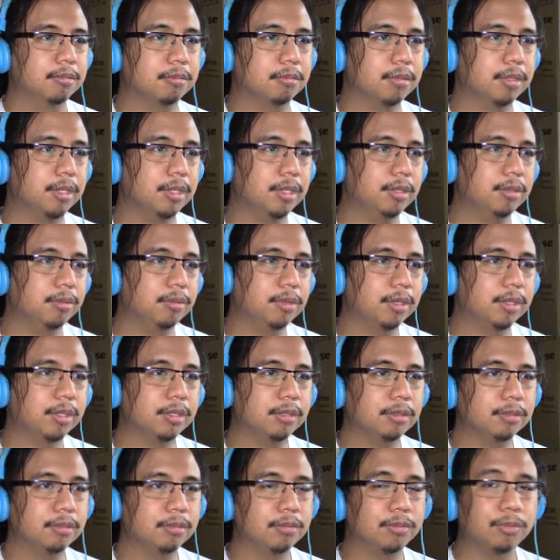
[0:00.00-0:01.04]
Okay,
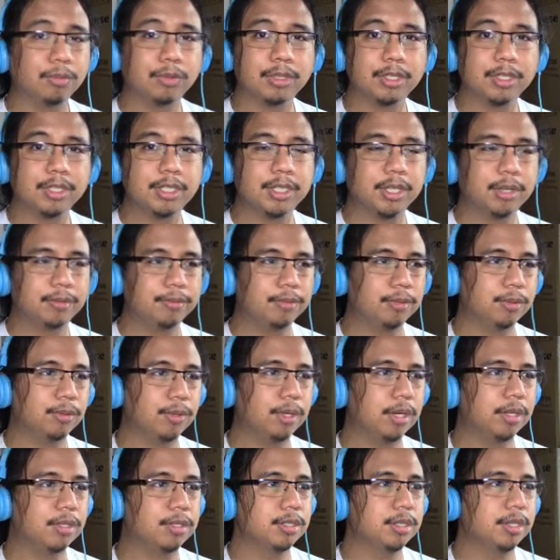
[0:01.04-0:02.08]
I, we'll just have to
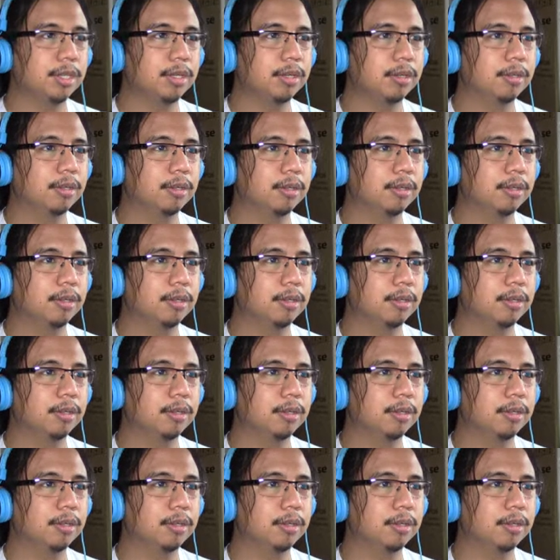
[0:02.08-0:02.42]
wait and see.